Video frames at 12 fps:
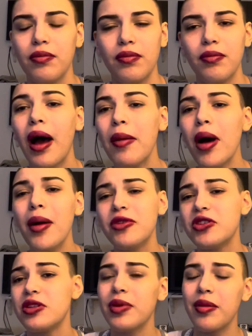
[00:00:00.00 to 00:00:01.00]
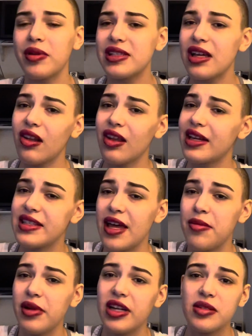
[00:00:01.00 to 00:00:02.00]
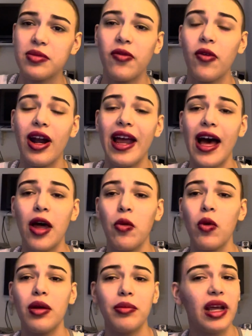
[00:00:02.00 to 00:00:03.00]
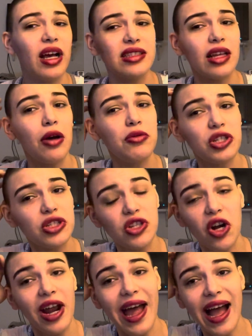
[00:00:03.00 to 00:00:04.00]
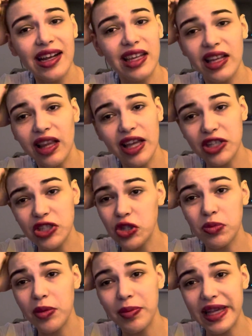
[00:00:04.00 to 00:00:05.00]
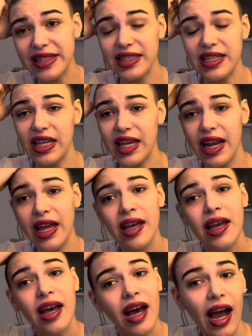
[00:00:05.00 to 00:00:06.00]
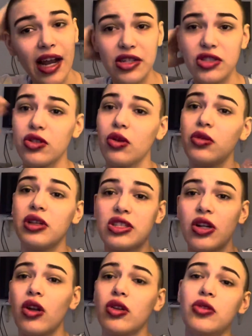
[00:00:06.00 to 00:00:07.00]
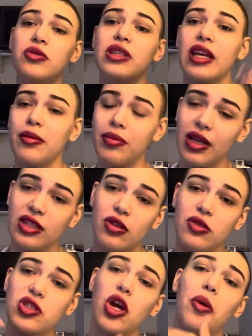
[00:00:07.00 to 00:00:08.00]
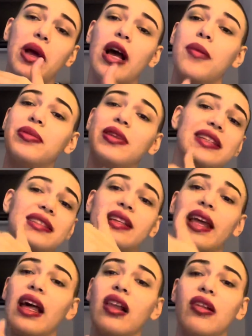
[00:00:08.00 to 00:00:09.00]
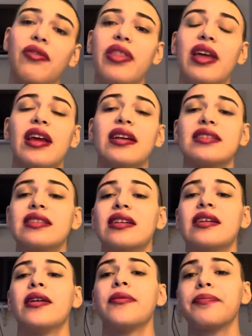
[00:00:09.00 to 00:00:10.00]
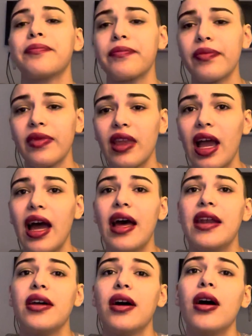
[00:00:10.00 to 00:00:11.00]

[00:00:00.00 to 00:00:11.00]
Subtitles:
my mom used to be able to tell, like, 10 minutes before I had one because I would just start acting, like, super pissy and I'd slowly start losing it because I was going up this scale of things. And